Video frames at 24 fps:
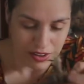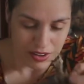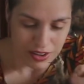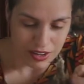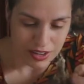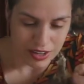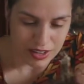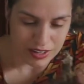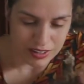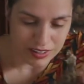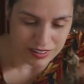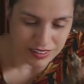
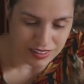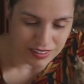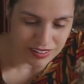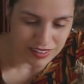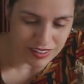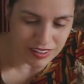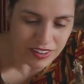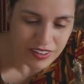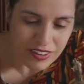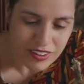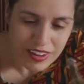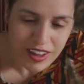And this
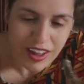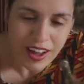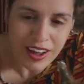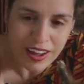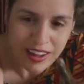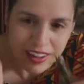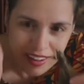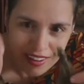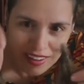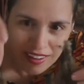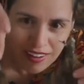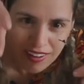look.
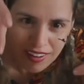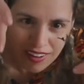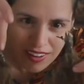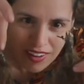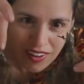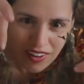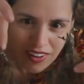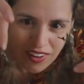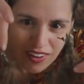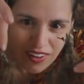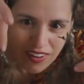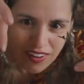
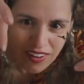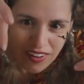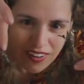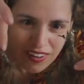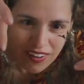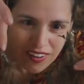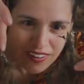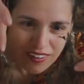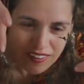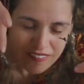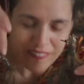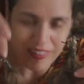
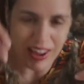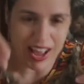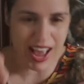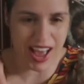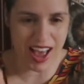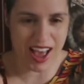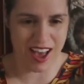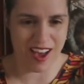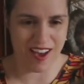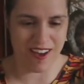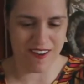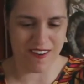
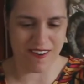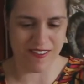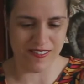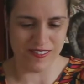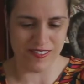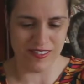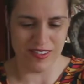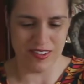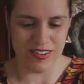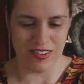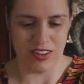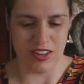Wow.
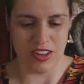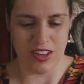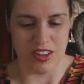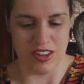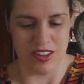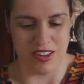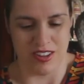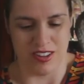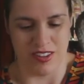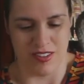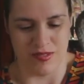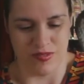
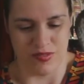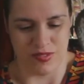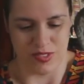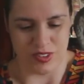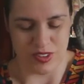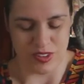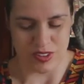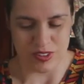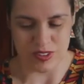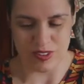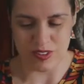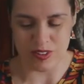
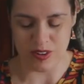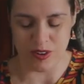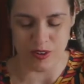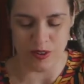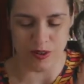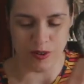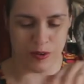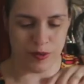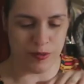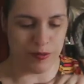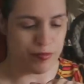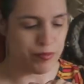
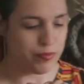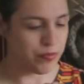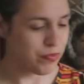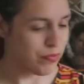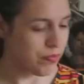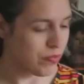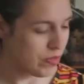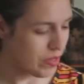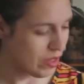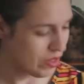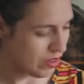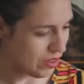So
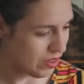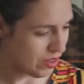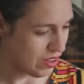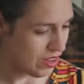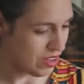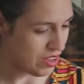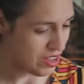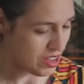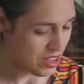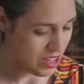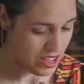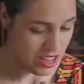
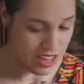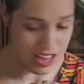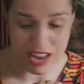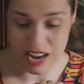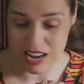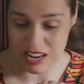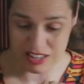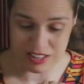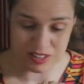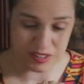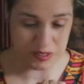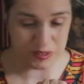that
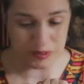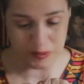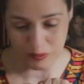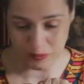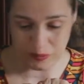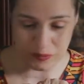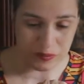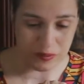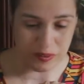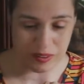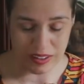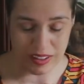is
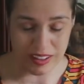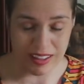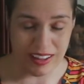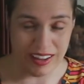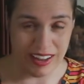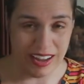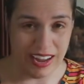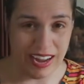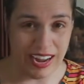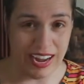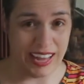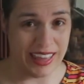cool.
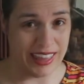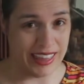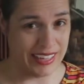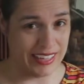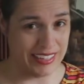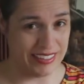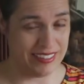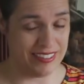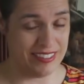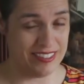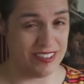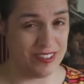I think
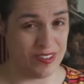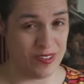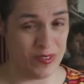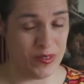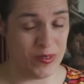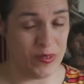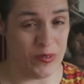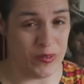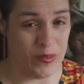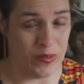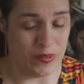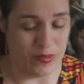this is so
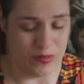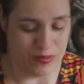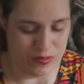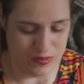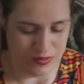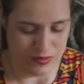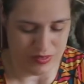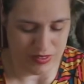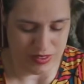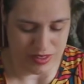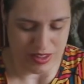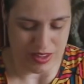cool.
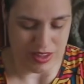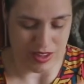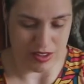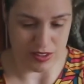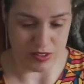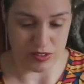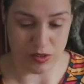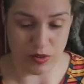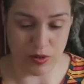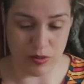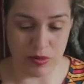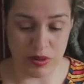
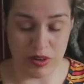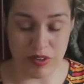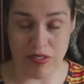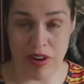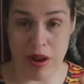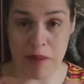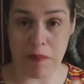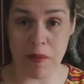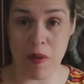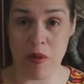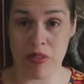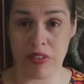So I'm gonna
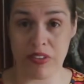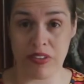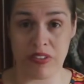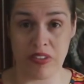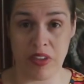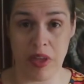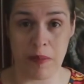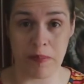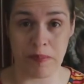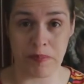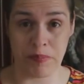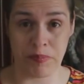wrap all this
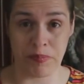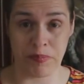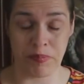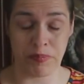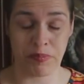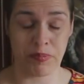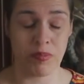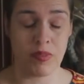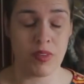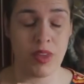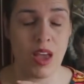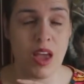up
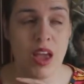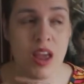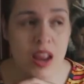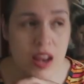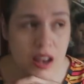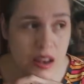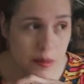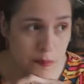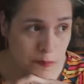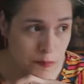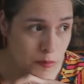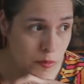
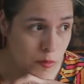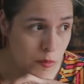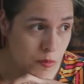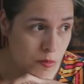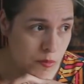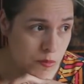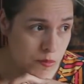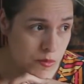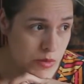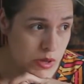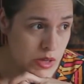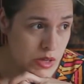And
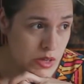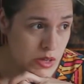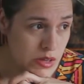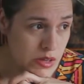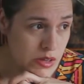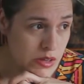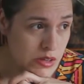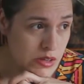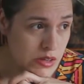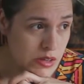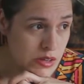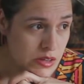
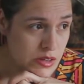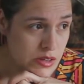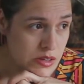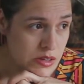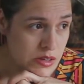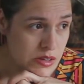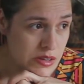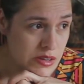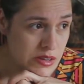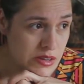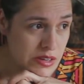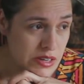
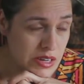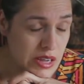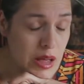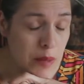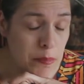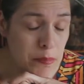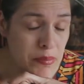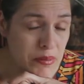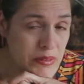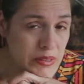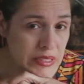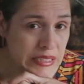a couple